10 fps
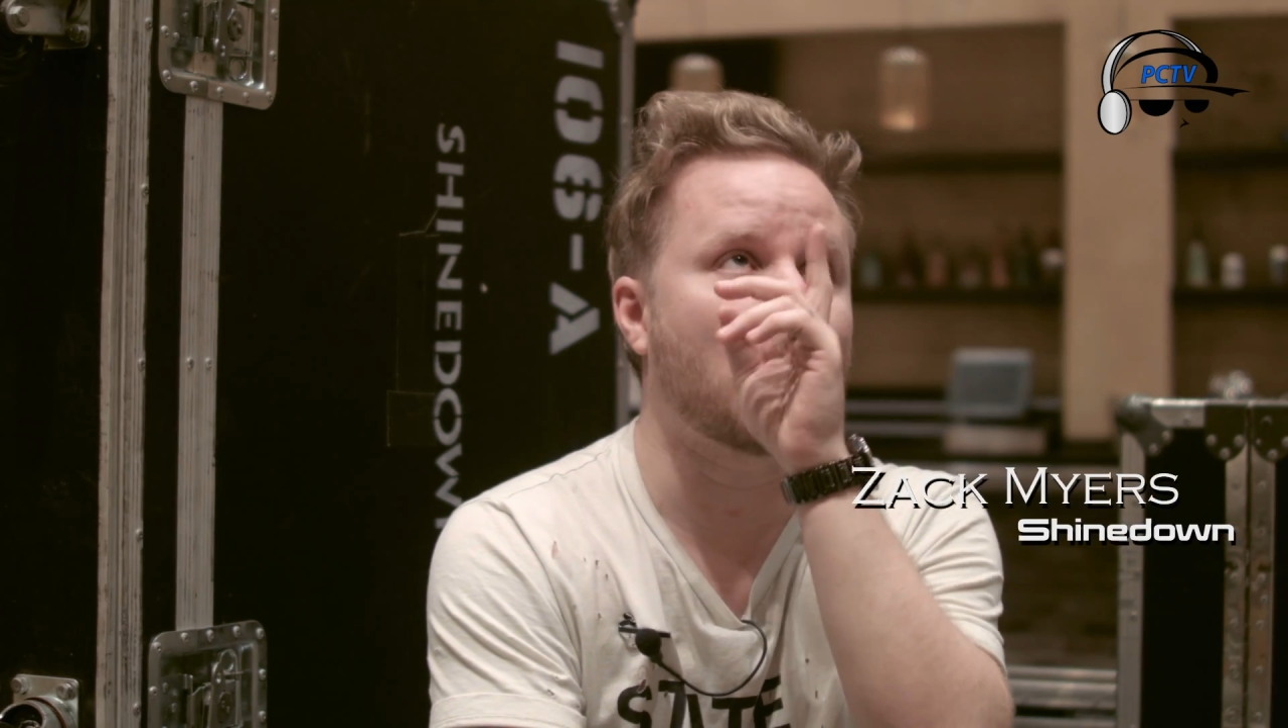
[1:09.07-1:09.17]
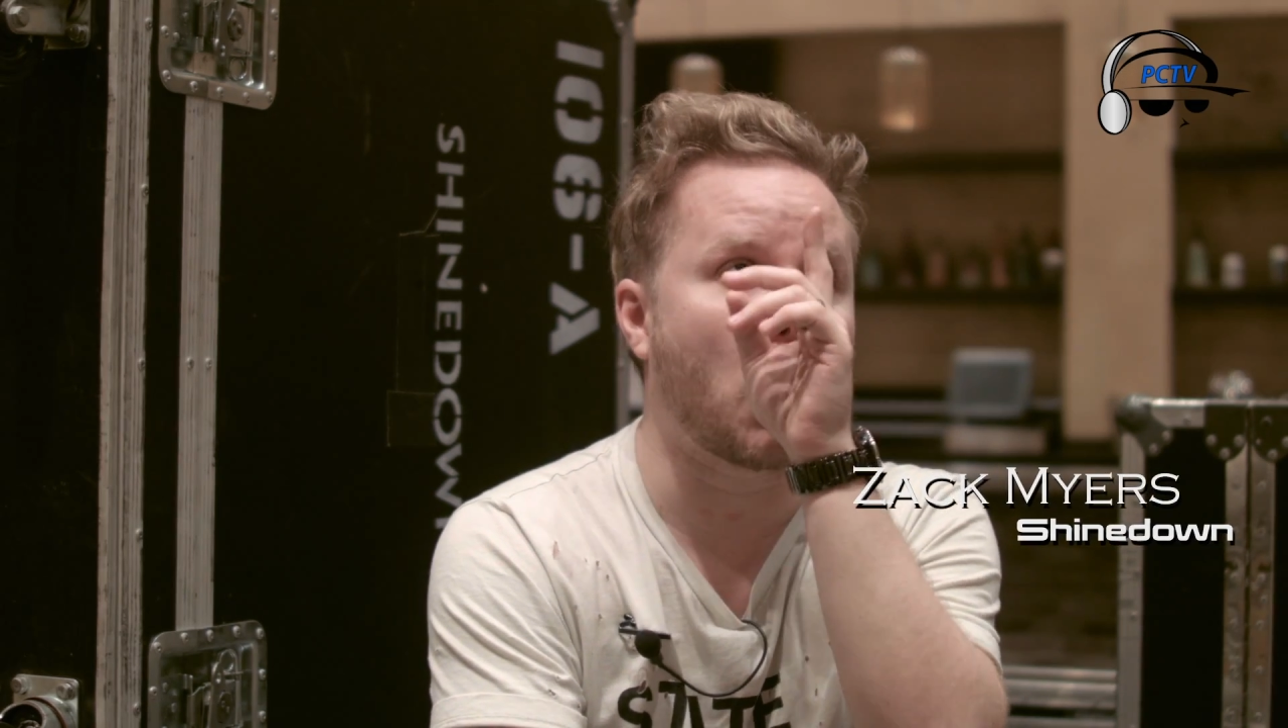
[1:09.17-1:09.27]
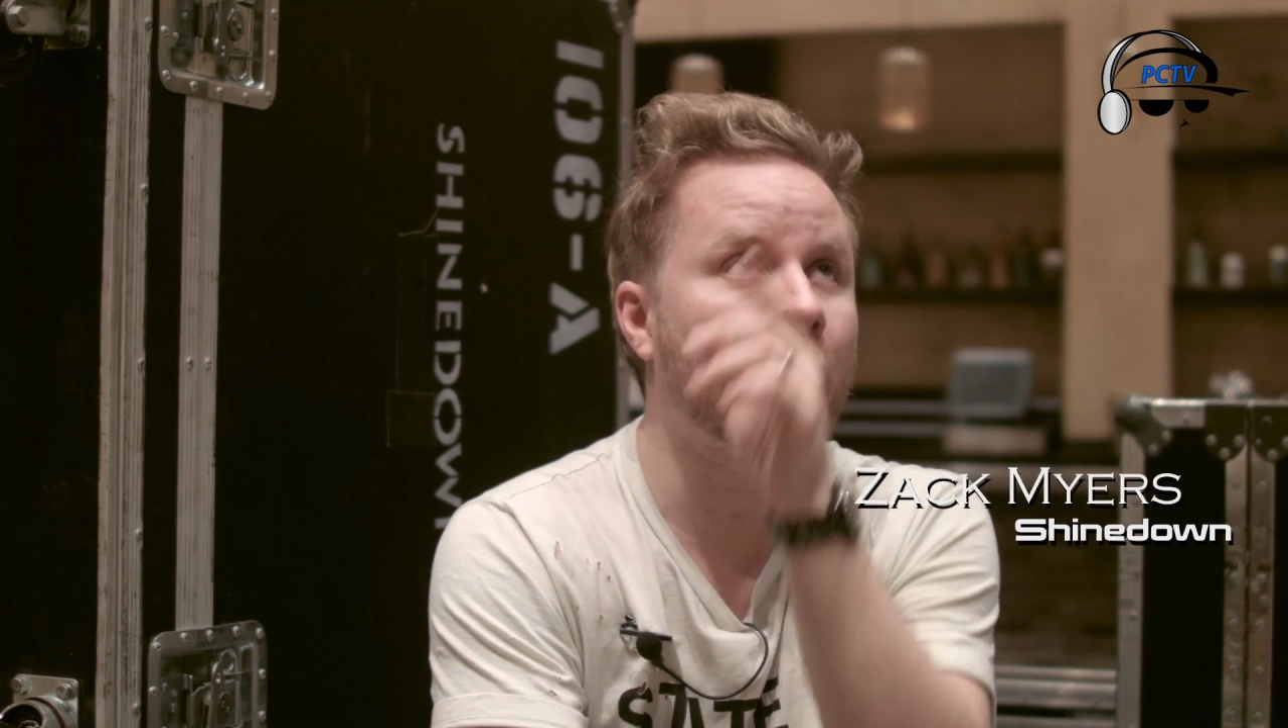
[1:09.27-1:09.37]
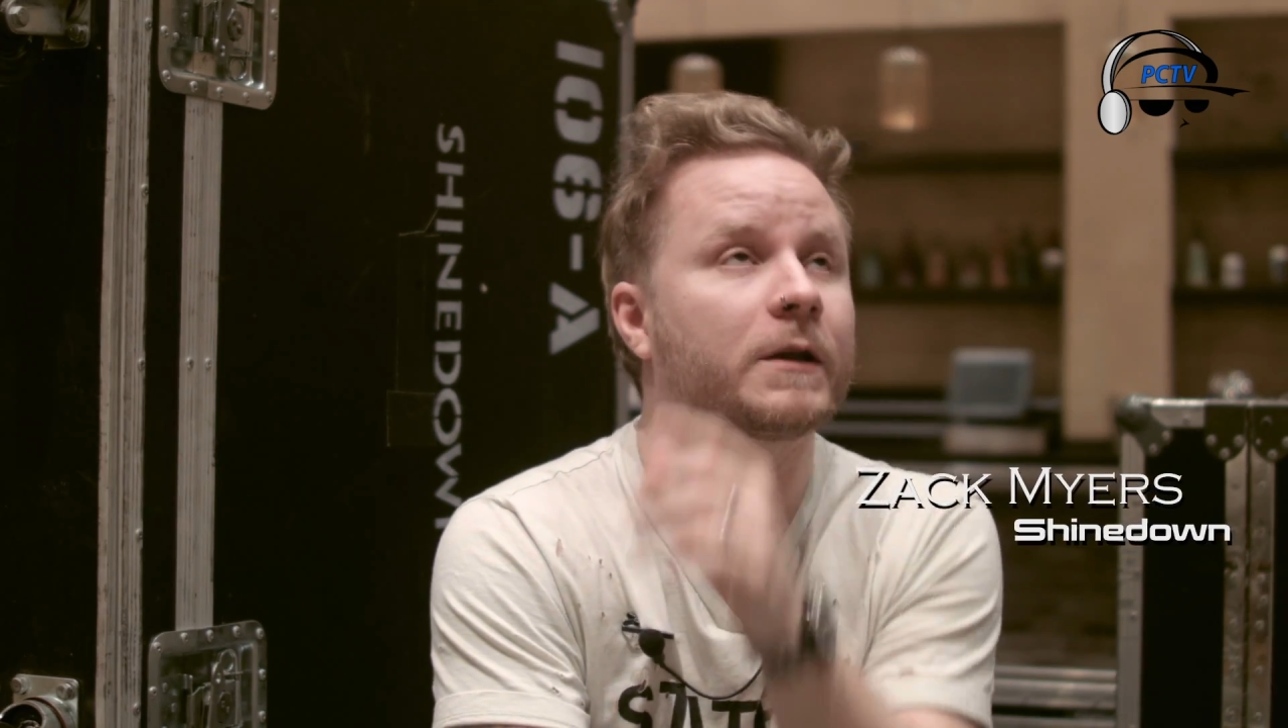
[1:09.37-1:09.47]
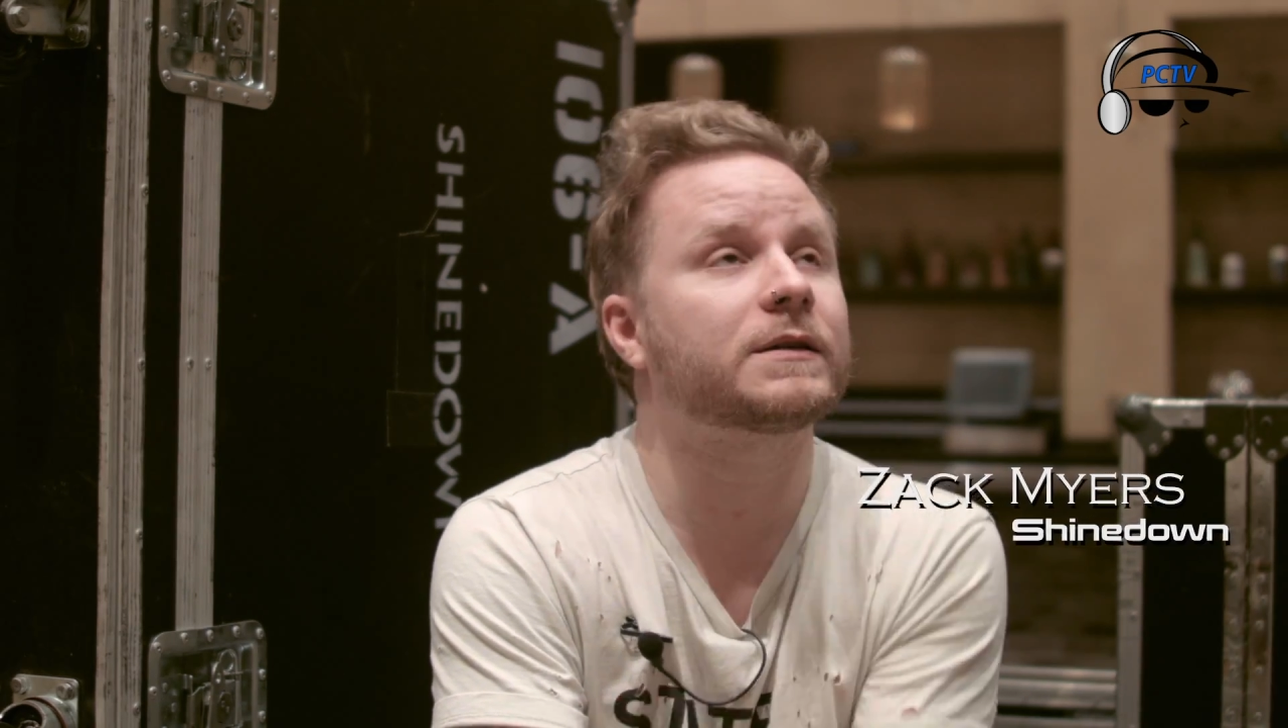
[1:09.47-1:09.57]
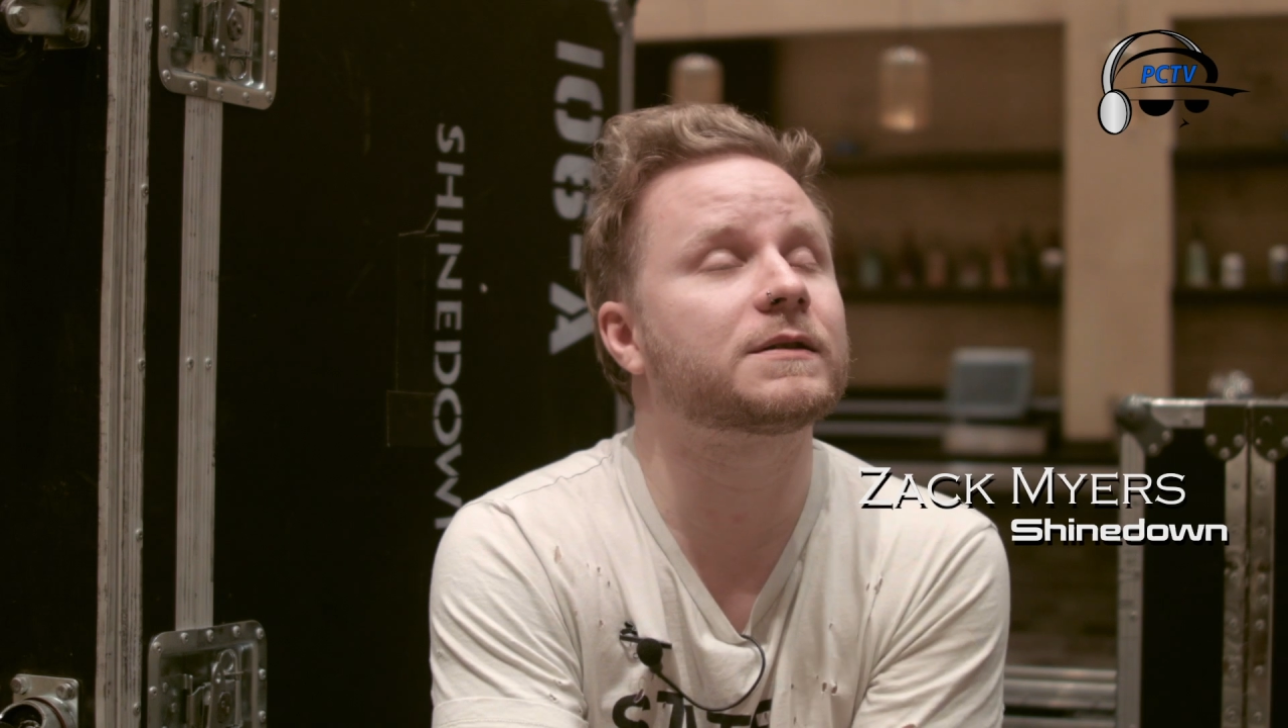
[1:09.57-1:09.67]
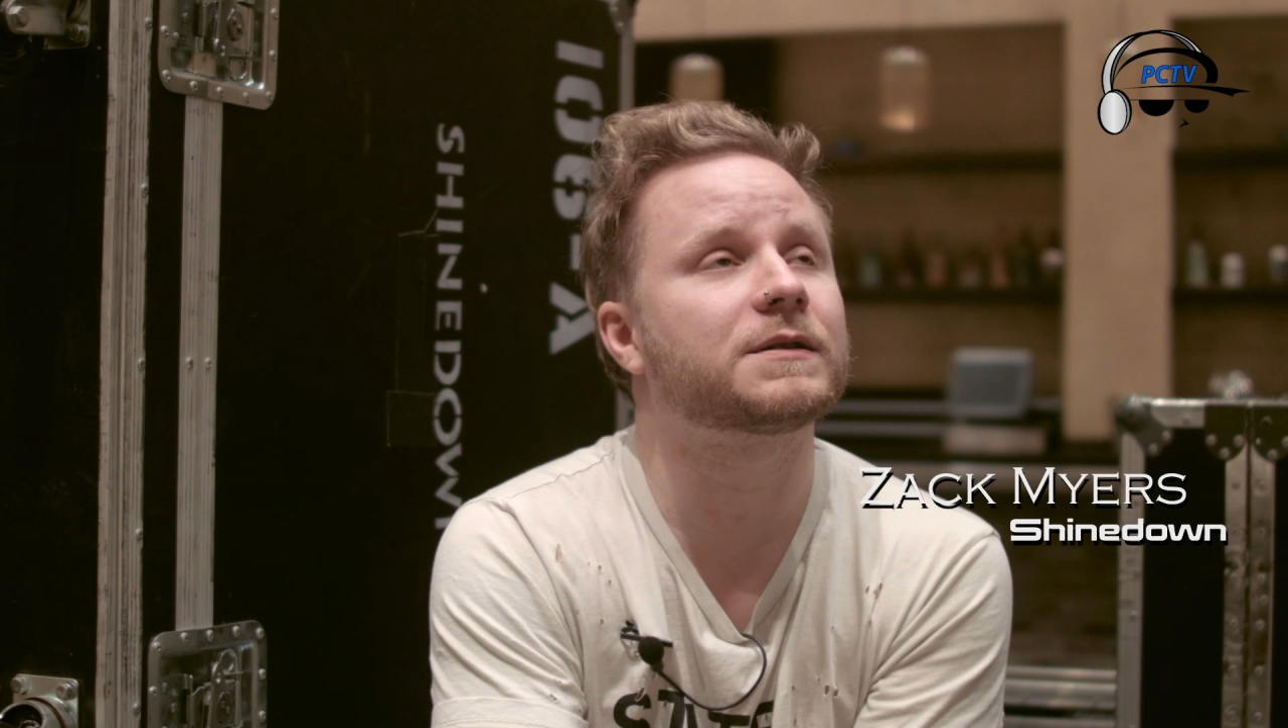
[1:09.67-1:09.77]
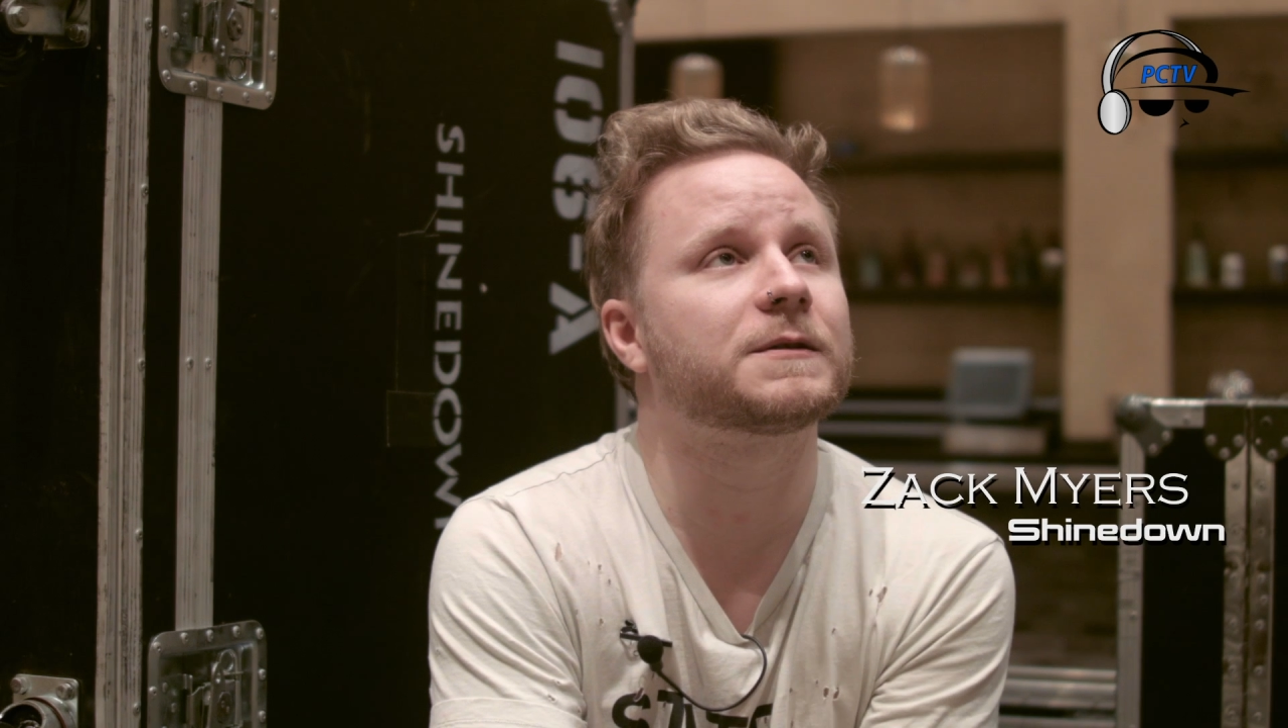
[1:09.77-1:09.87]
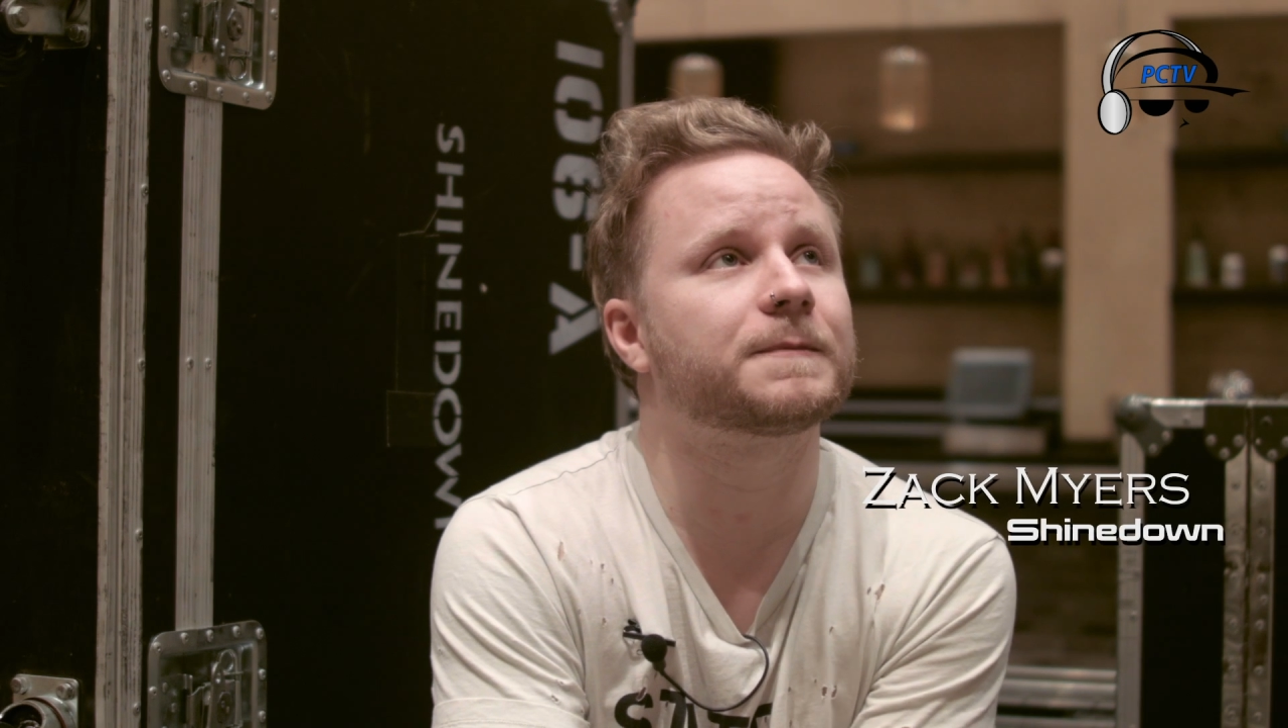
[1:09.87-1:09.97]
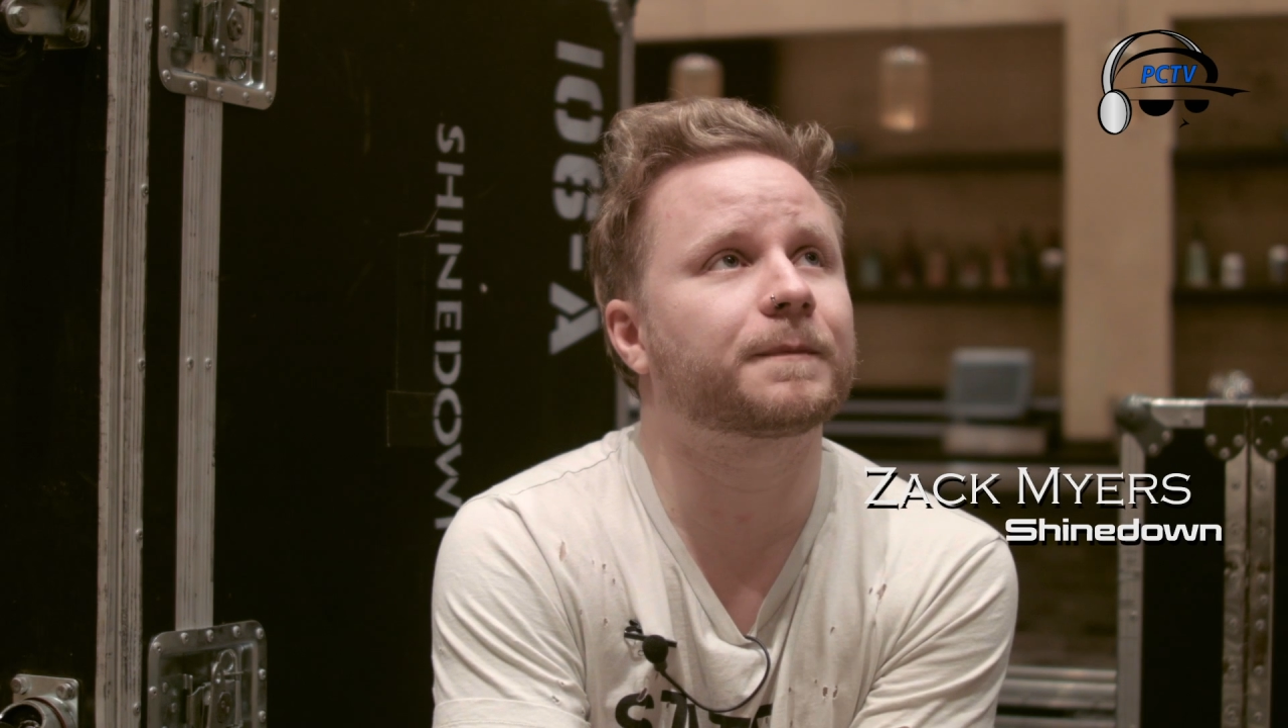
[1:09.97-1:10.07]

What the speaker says: artists